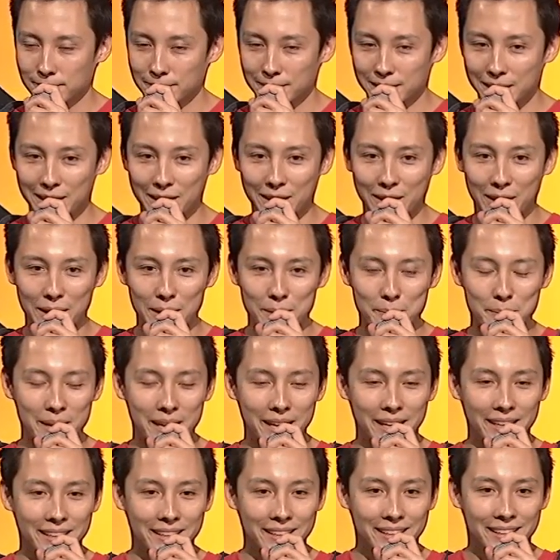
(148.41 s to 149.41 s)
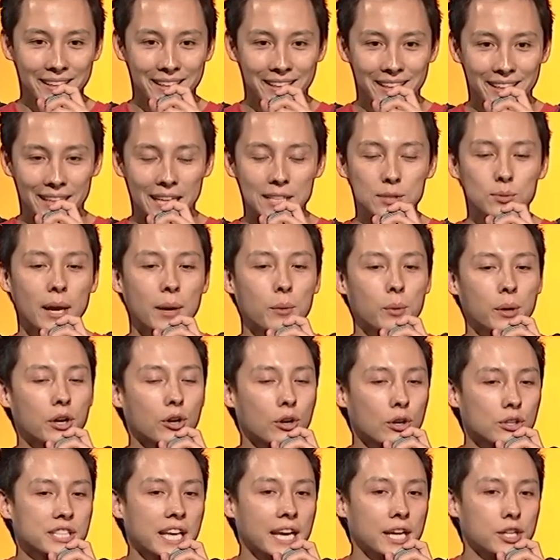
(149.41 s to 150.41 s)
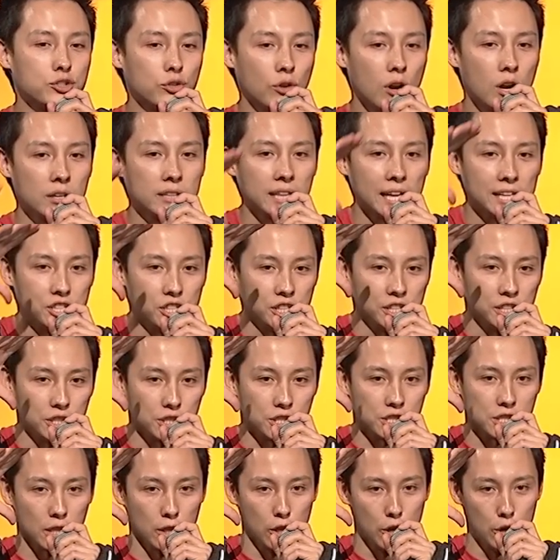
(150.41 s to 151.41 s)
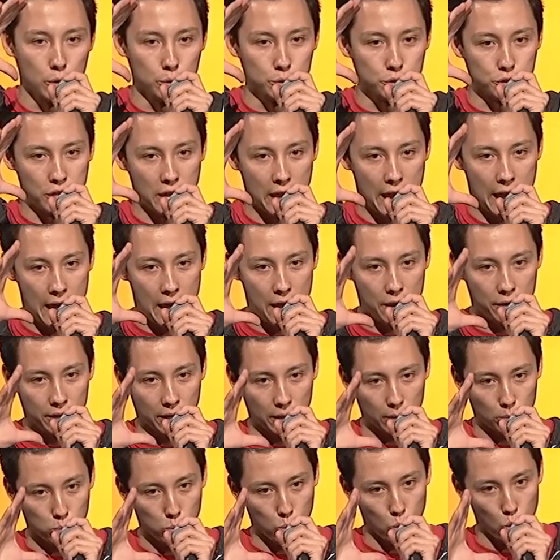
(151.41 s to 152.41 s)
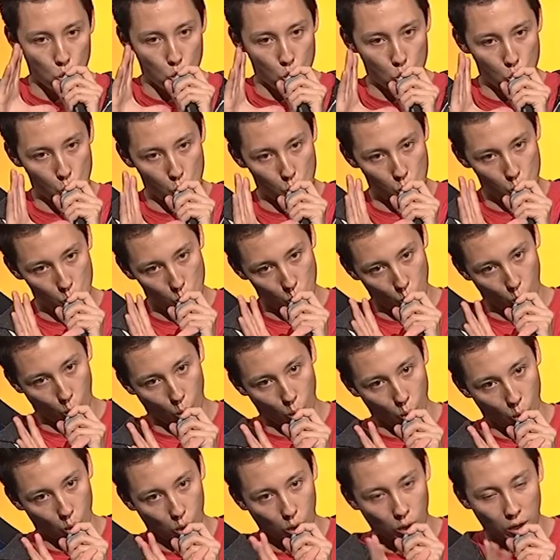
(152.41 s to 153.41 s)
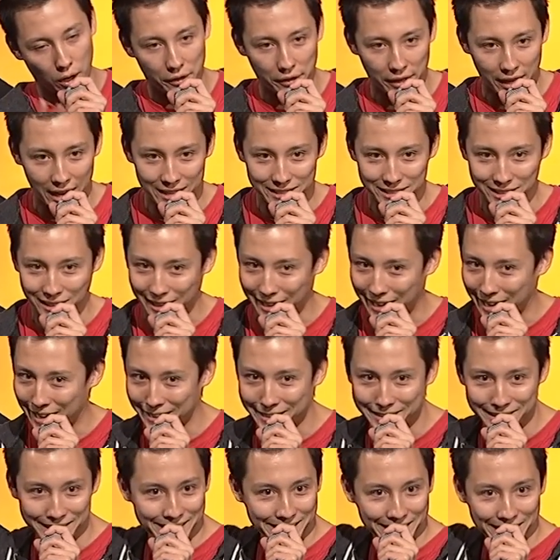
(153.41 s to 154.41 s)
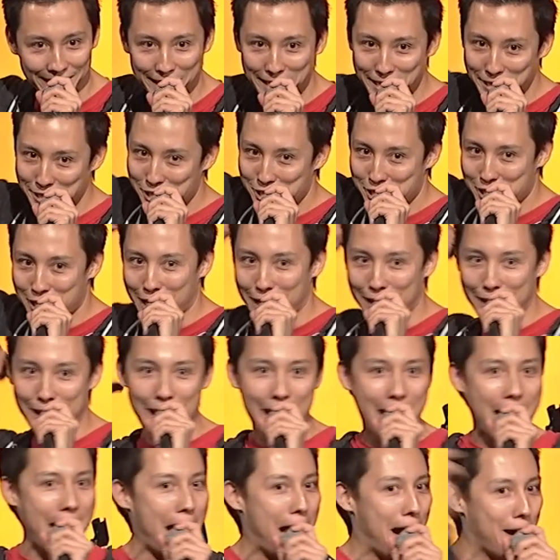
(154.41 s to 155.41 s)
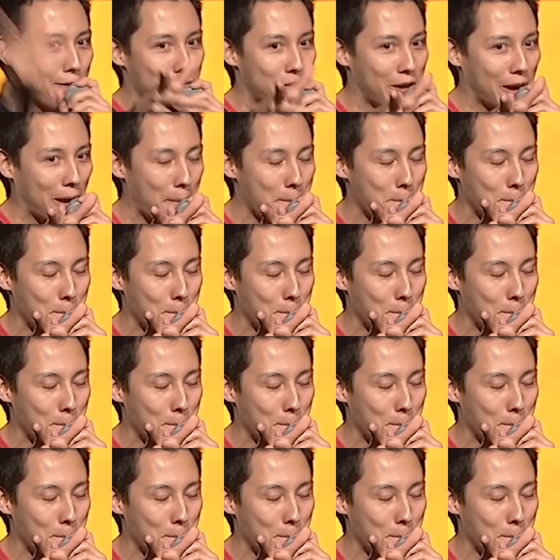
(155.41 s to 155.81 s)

You know what I mean? That's why when girls get drunk, that shit just slows down, like, and guys are like, I can see this shit now, fucking